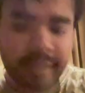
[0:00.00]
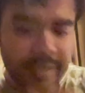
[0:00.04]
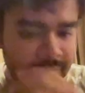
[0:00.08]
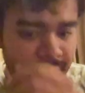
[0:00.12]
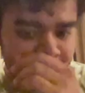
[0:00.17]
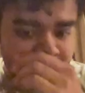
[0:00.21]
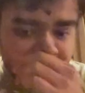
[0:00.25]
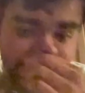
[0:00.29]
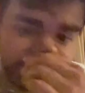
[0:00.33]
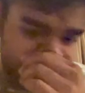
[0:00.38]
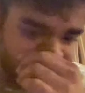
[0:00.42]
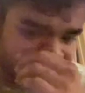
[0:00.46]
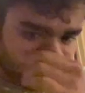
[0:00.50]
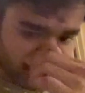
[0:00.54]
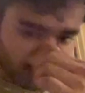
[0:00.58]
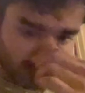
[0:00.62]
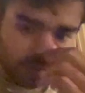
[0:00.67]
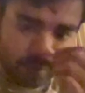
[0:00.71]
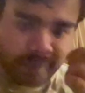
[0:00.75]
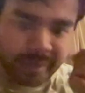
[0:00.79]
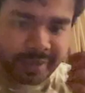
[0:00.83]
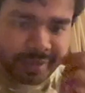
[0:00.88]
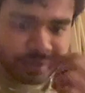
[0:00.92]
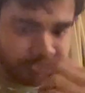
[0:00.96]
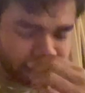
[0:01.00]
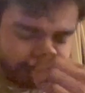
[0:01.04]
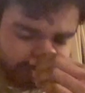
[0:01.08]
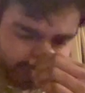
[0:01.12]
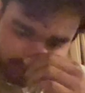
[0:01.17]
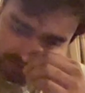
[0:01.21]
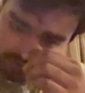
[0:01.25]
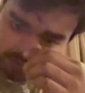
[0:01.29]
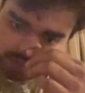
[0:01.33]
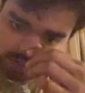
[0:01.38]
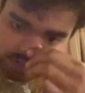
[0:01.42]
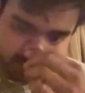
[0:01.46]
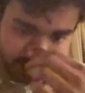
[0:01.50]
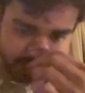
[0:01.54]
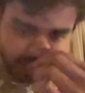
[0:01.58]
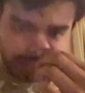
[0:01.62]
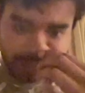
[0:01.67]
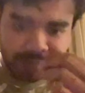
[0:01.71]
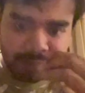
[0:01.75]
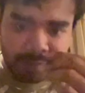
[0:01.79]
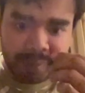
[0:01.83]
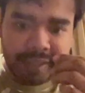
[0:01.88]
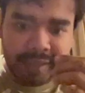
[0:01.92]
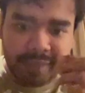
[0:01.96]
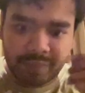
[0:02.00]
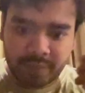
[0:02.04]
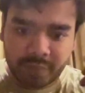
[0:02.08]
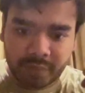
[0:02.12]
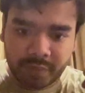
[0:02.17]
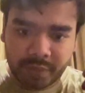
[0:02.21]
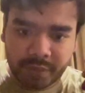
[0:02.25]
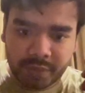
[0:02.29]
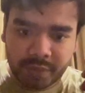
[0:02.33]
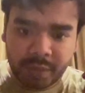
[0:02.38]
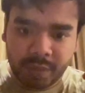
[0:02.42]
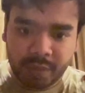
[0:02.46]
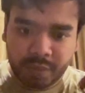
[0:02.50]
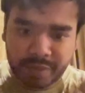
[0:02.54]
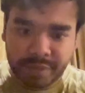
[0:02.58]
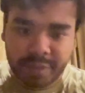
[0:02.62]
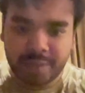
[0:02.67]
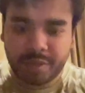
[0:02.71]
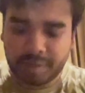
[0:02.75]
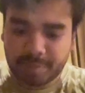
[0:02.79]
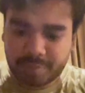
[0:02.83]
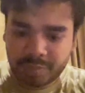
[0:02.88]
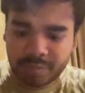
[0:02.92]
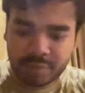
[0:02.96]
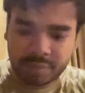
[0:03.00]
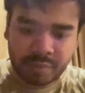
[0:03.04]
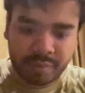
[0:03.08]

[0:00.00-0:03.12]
So yeah, you will be helpful. Like it will be helpful for you to download the NodeMon.